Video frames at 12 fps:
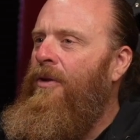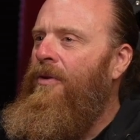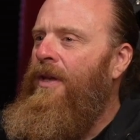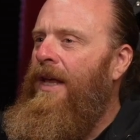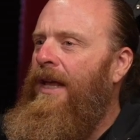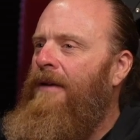
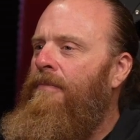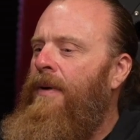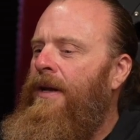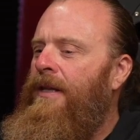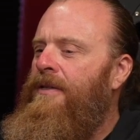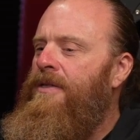unique,
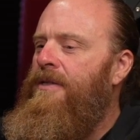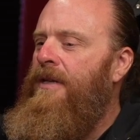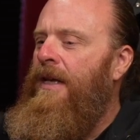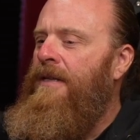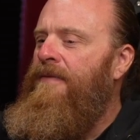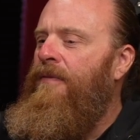but
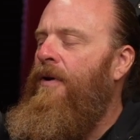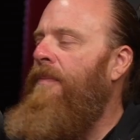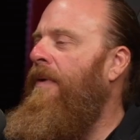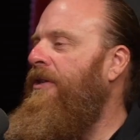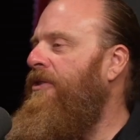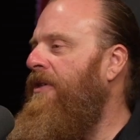it's
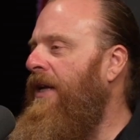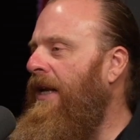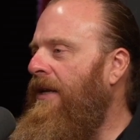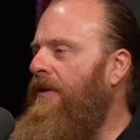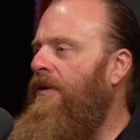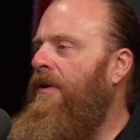very much
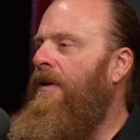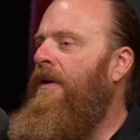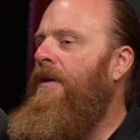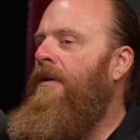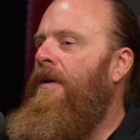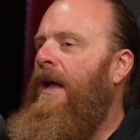needed.
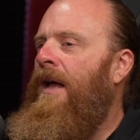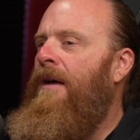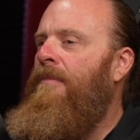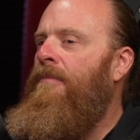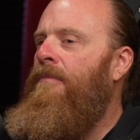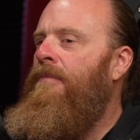
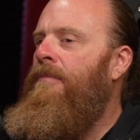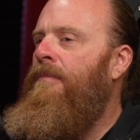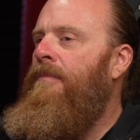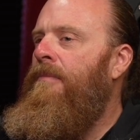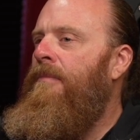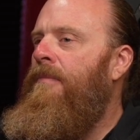
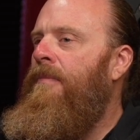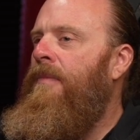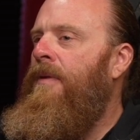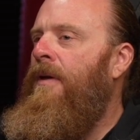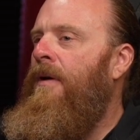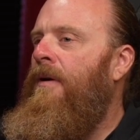
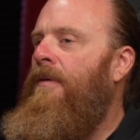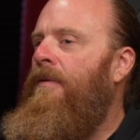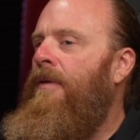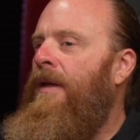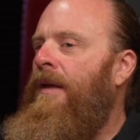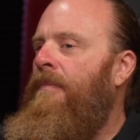The
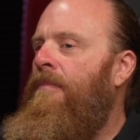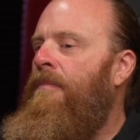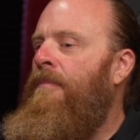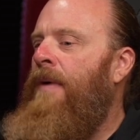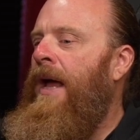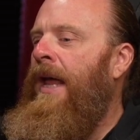
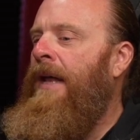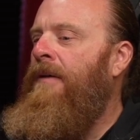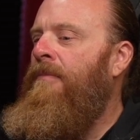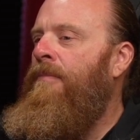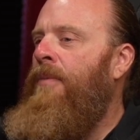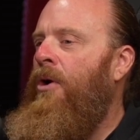
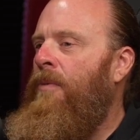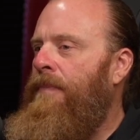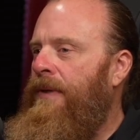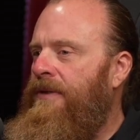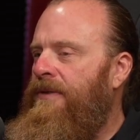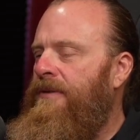main
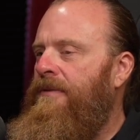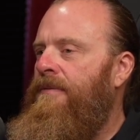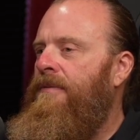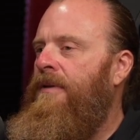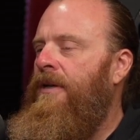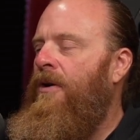purpose,
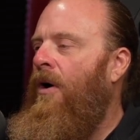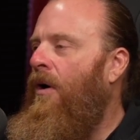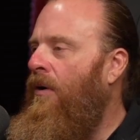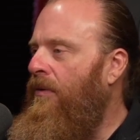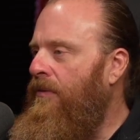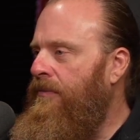the
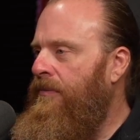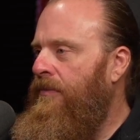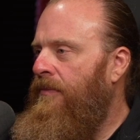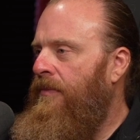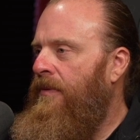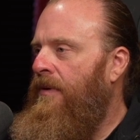goal
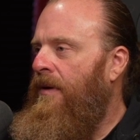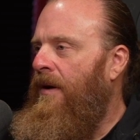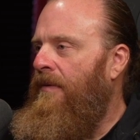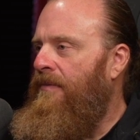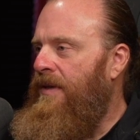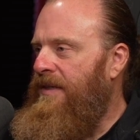
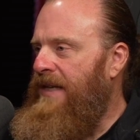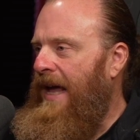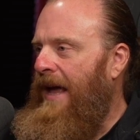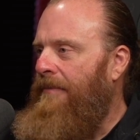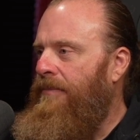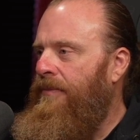of this
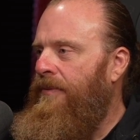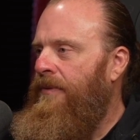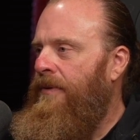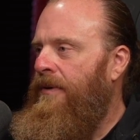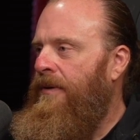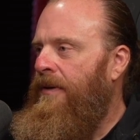app
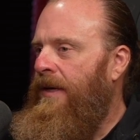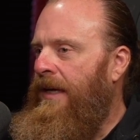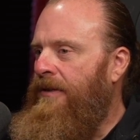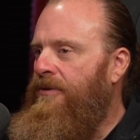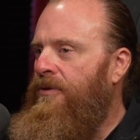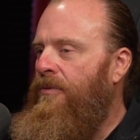
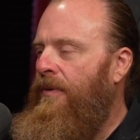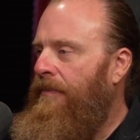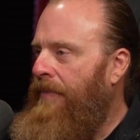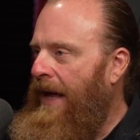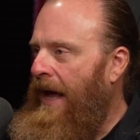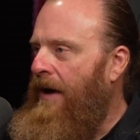is to
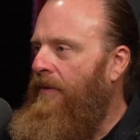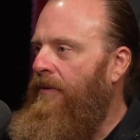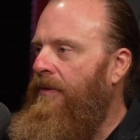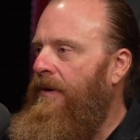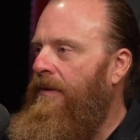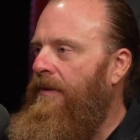
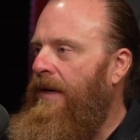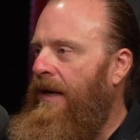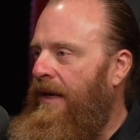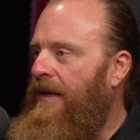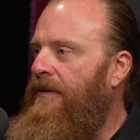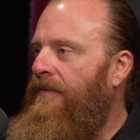empower
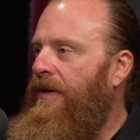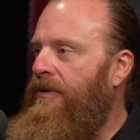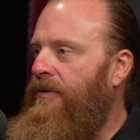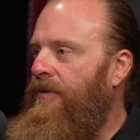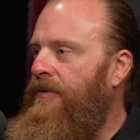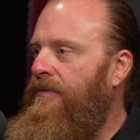an
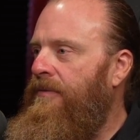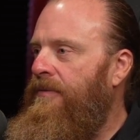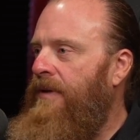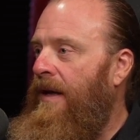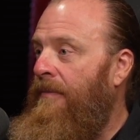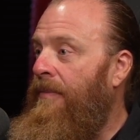individual
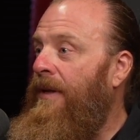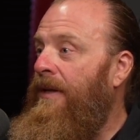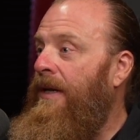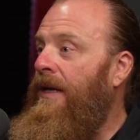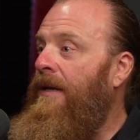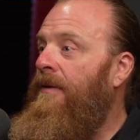
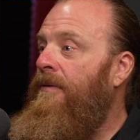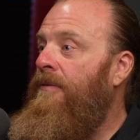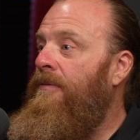ability